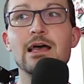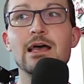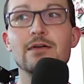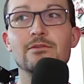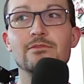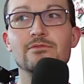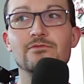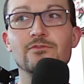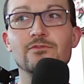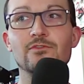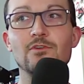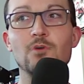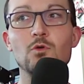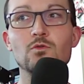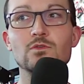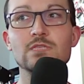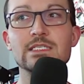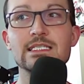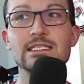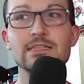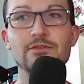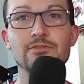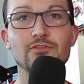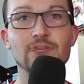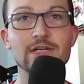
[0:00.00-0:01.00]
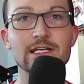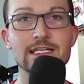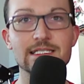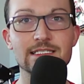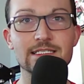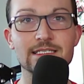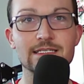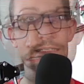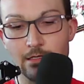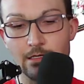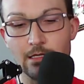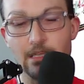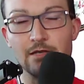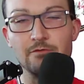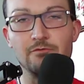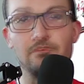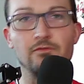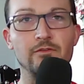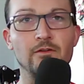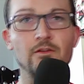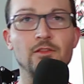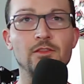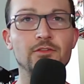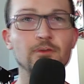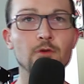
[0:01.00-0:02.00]
vociferous and
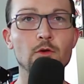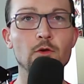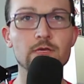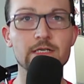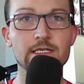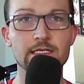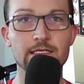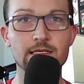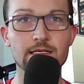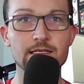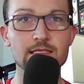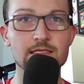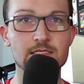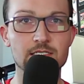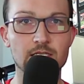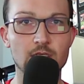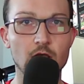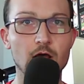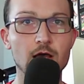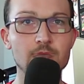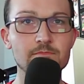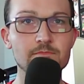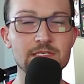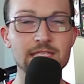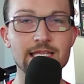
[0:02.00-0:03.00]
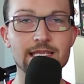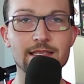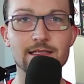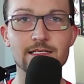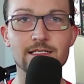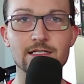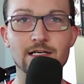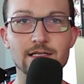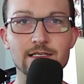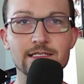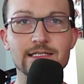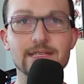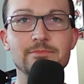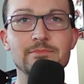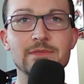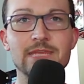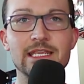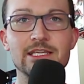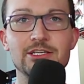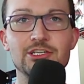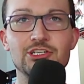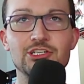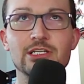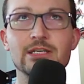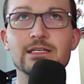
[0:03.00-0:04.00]
full-throated in his
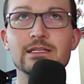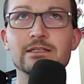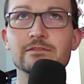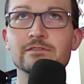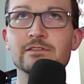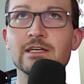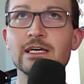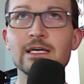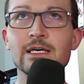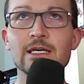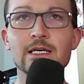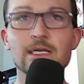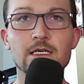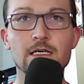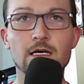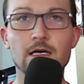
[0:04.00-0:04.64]
condemnation of